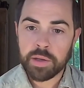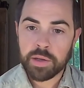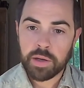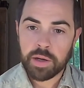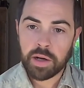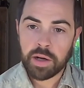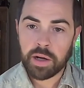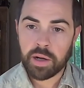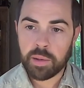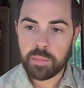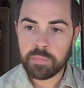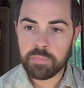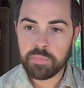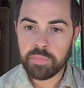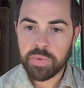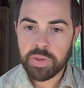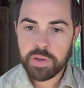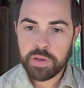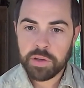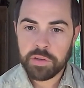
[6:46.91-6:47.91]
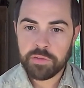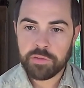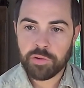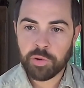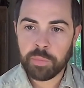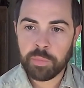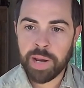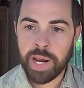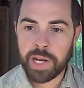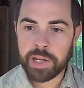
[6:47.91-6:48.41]
As
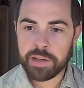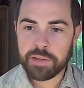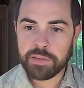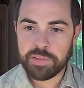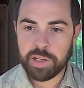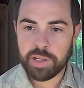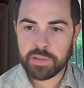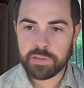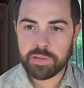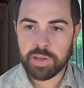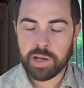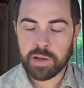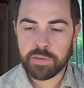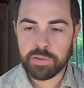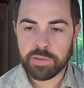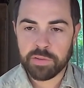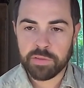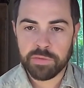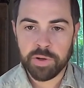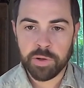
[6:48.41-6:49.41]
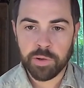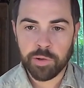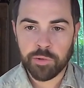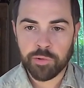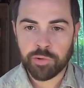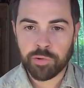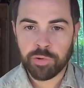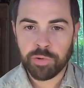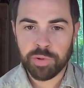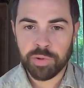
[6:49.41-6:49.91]
dramatic as that sounds, it's very true.